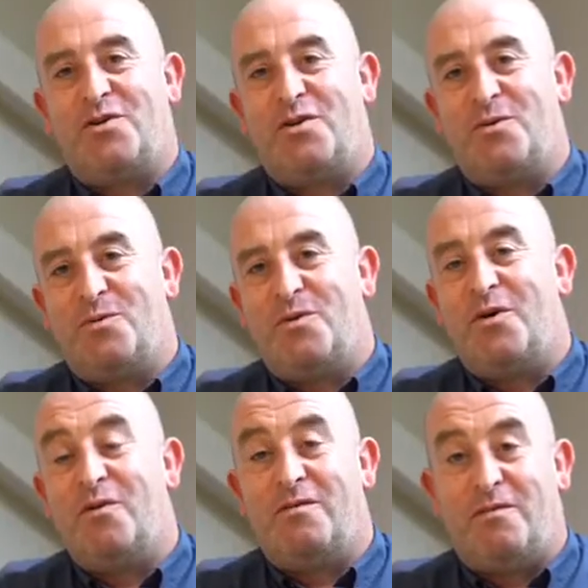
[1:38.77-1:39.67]
to
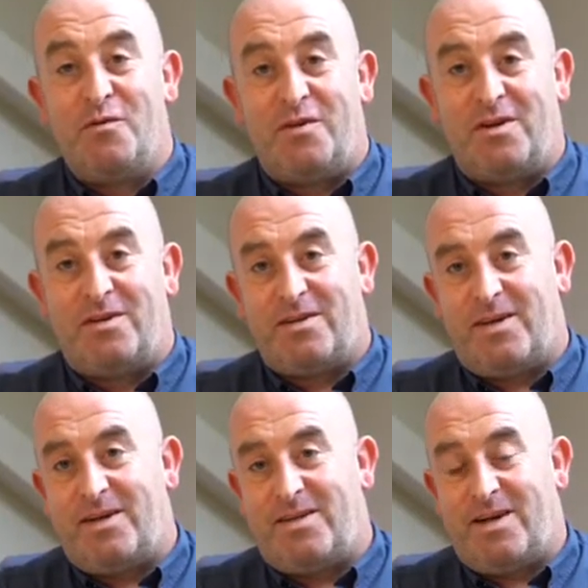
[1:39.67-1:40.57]
other
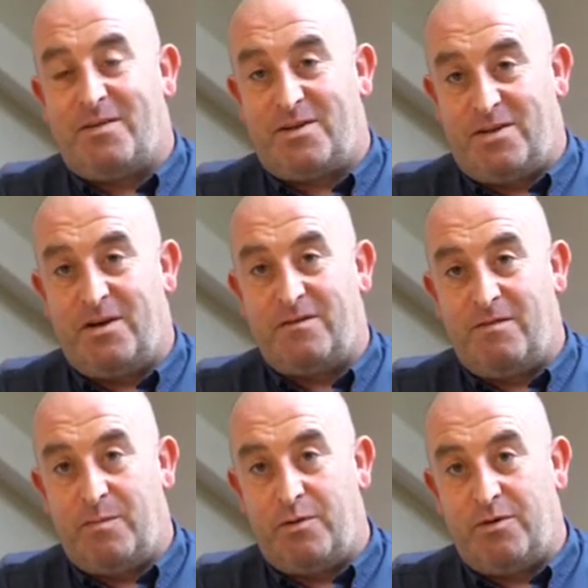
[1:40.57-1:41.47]
funders is at the start
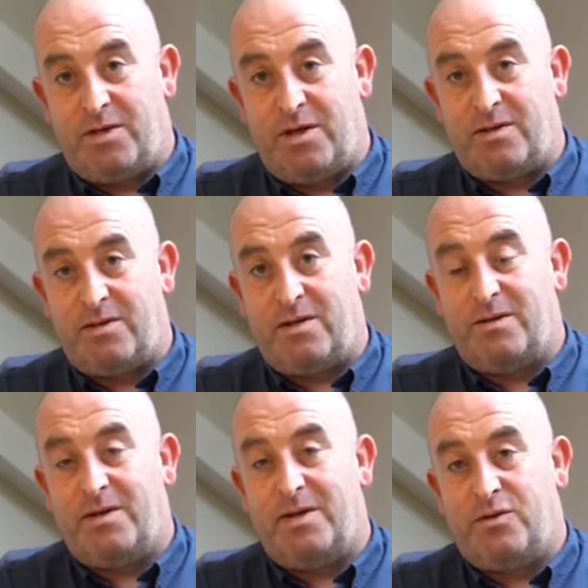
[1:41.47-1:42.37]
of the process
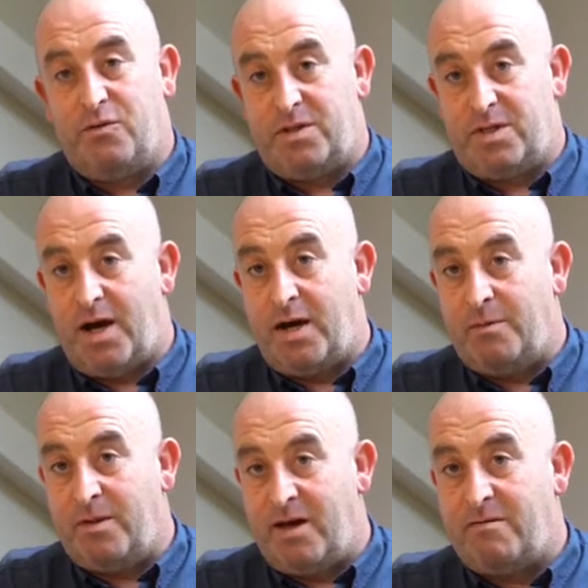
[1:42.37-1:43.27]
they took the time
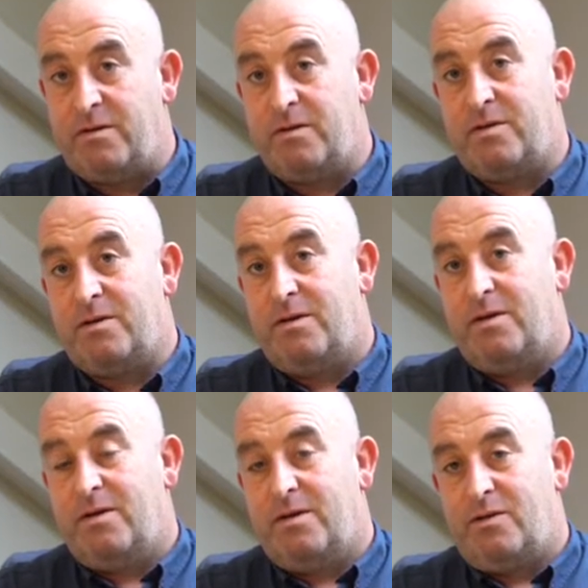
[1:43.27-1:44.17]
and the effort
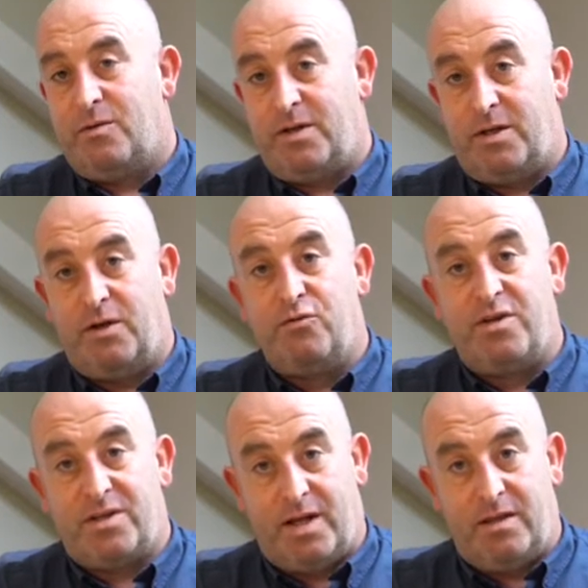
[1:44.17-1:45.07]
to actually
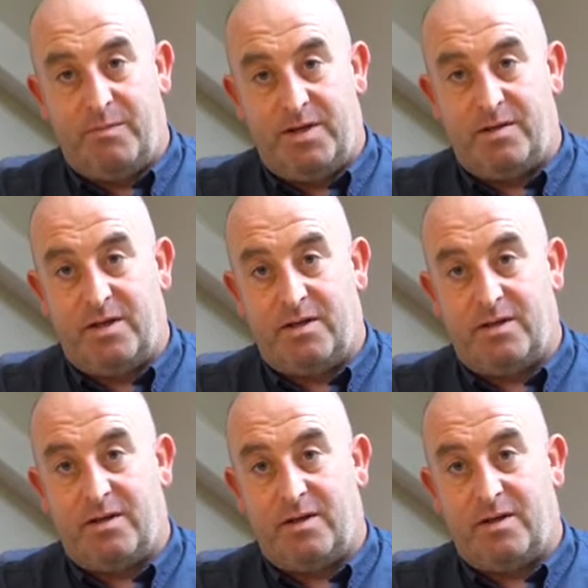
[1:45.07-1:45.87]
understand the business,